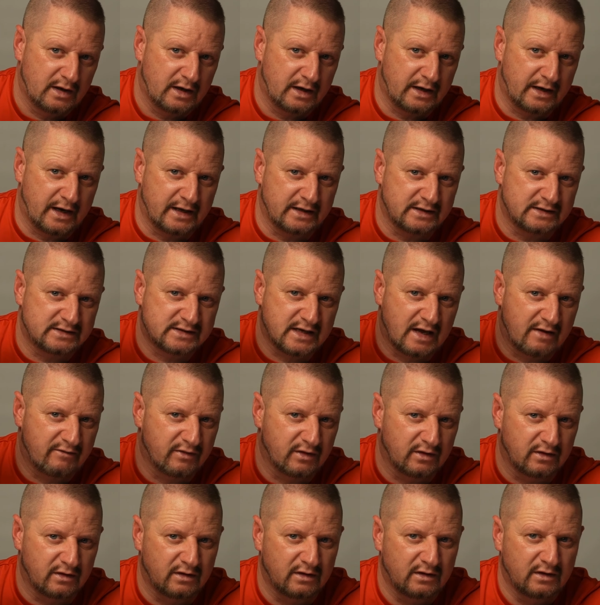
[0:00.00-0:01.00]
an
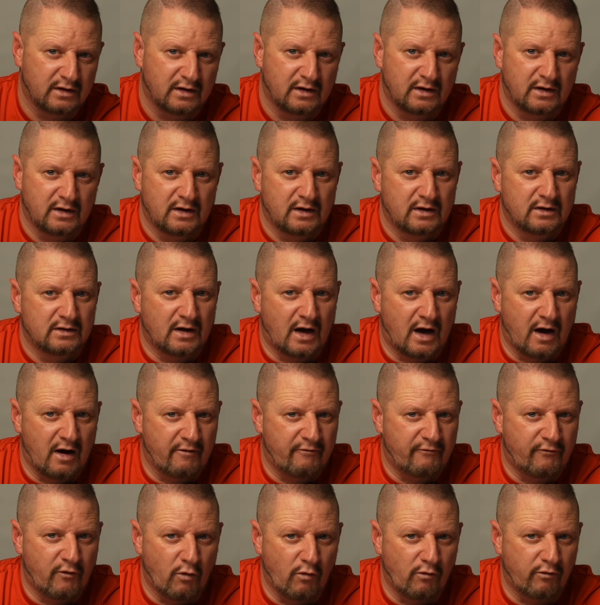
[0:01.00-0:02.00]
A7
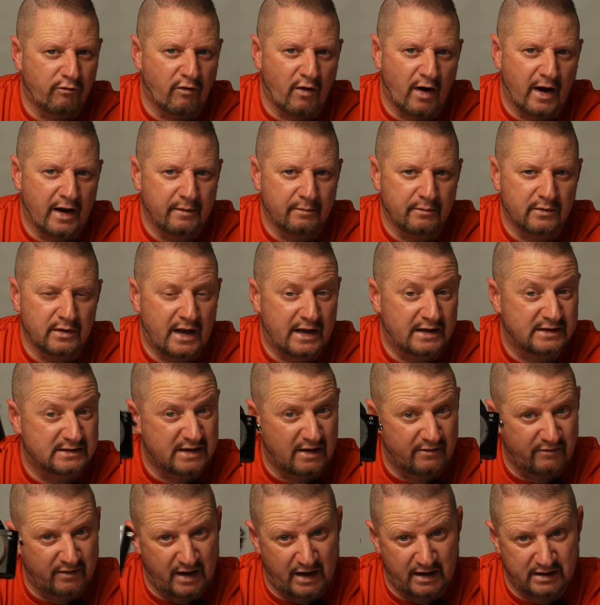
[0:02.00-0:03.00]
full framed
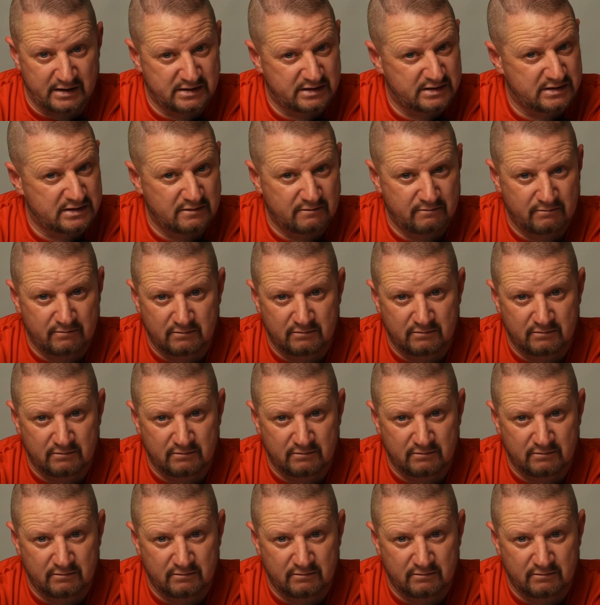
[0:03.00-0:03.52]
A7S.